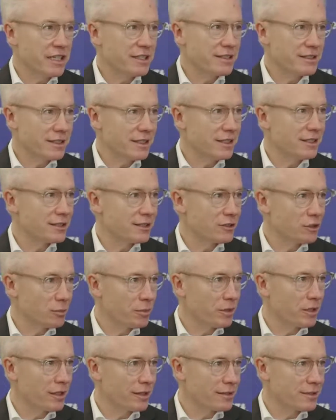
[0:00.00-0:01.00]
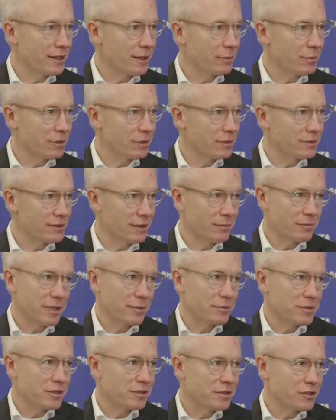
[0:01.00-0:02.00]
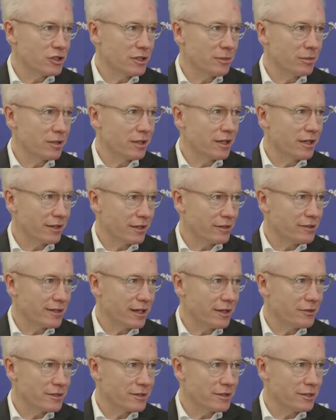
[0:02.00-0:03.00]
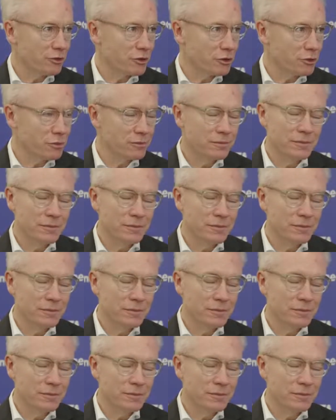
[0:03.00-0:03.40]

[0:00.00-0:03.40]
steel is a typical example. Sometimes it's cheaper and it saves CO2.